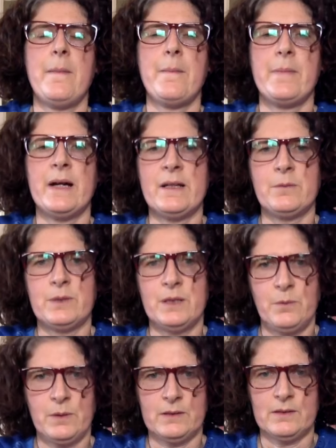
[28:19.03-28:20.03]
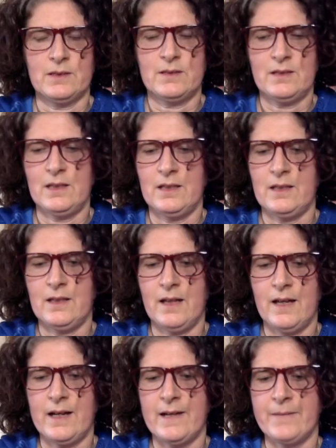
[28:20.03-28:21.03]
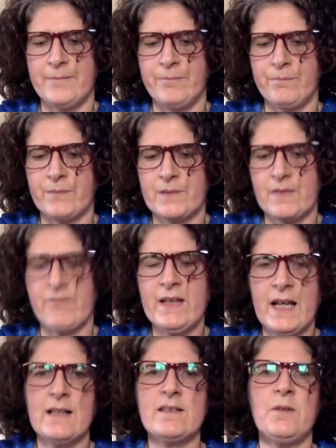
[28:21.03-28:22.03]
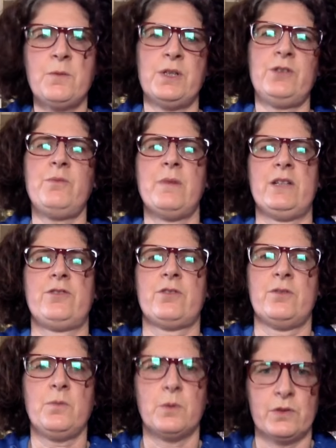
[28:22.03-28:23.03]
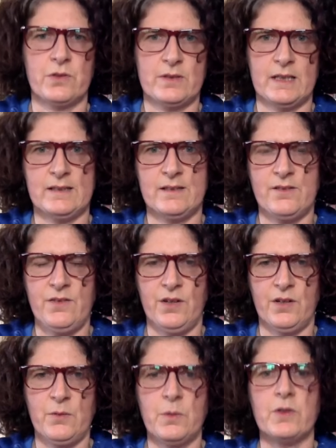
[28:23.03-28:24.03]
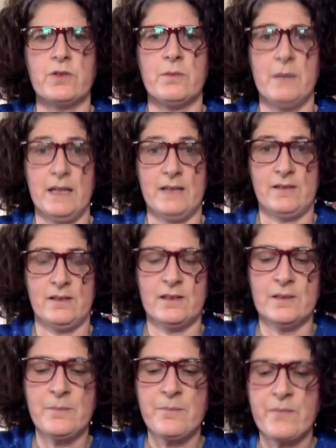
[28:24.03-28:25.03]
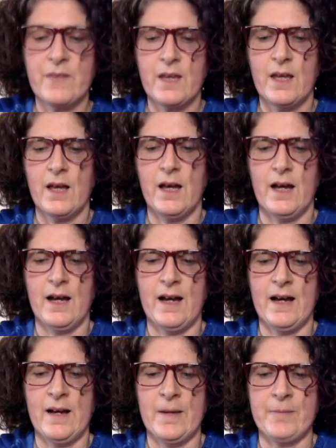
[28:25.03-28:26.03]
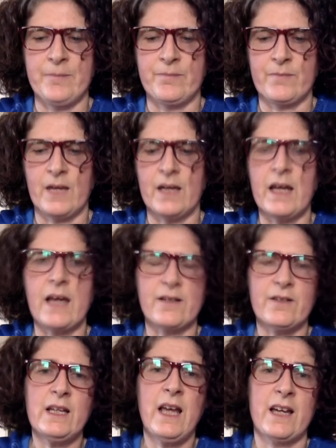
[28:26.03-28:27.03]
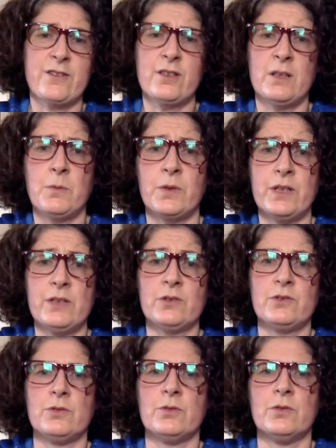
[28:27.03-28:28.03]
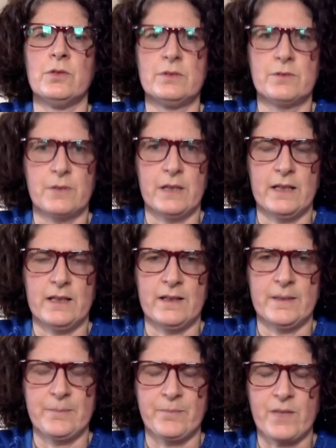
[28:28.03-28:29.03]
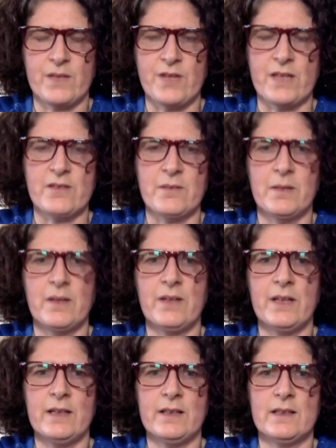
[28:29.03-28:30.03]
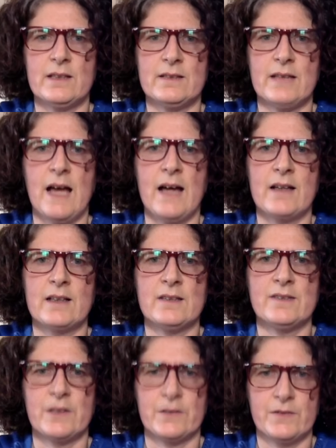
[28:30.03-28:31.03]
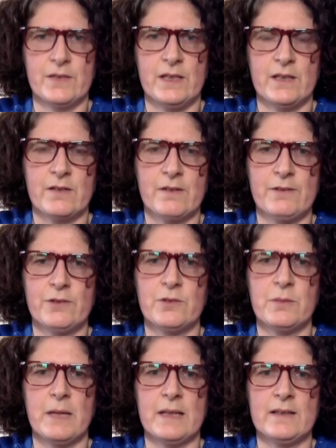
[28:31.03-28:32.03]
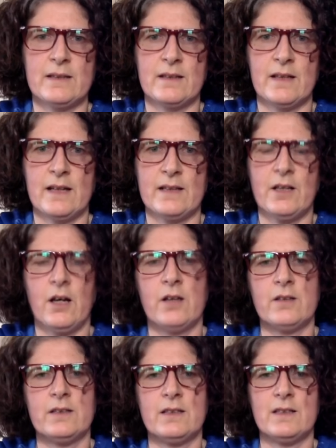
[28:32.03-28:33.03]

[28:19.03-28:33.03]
but we will see. Something else I wanted to mention was that this year was amazing. I really actually wanted to do Jessie Marie tag of the year review, but I thought